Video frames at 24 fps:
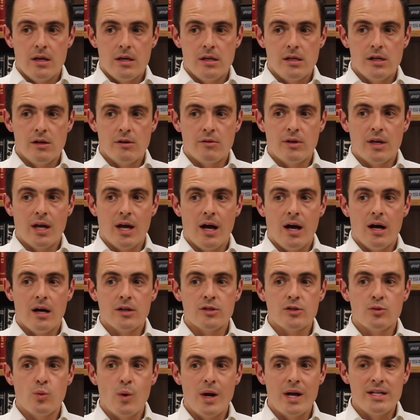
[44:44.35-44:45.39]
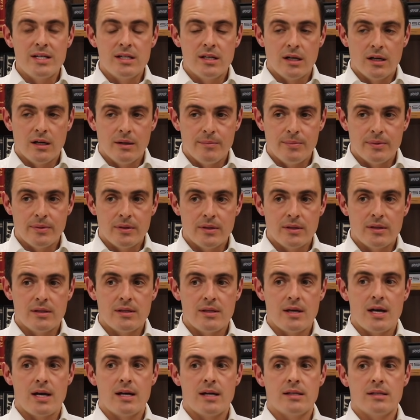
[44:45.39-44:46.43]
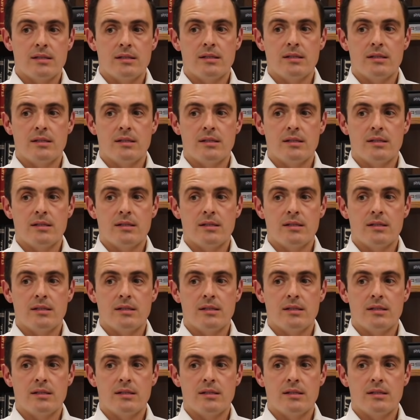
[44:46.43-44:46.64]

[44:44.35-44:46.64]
You know, cars went up that